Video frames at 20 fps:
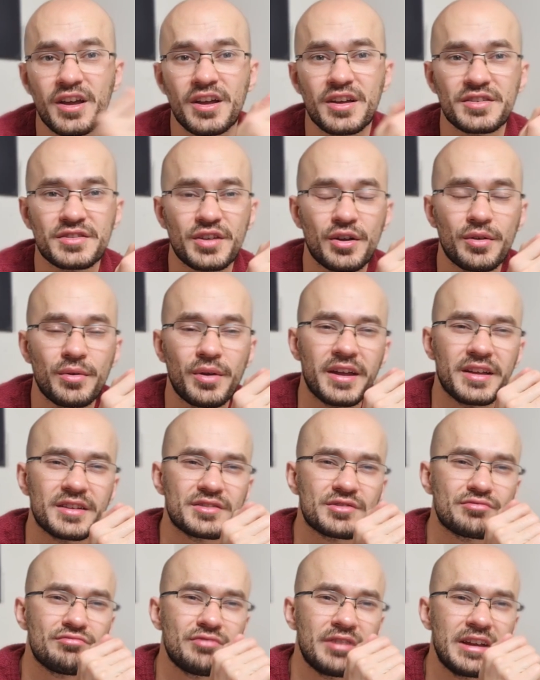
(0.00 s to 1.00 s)
So
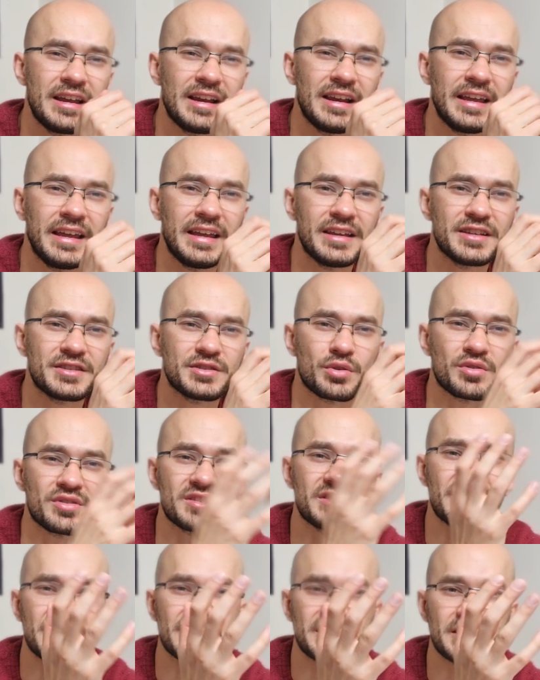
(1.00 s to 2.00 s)
it's really sort of
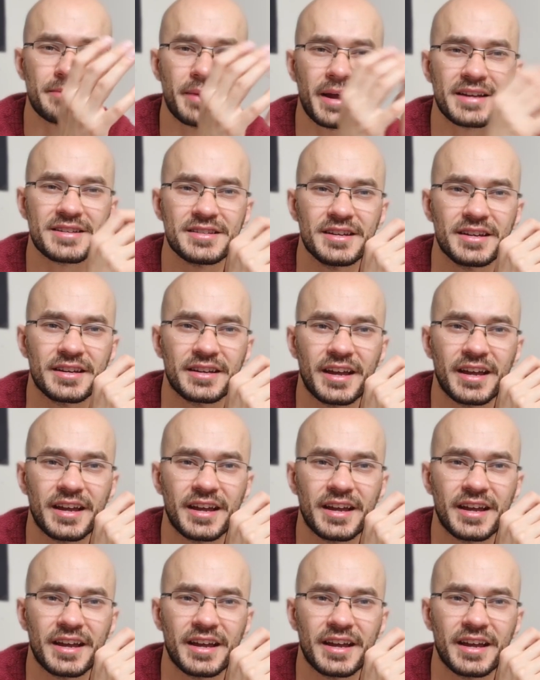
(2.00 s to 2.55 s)
systematic,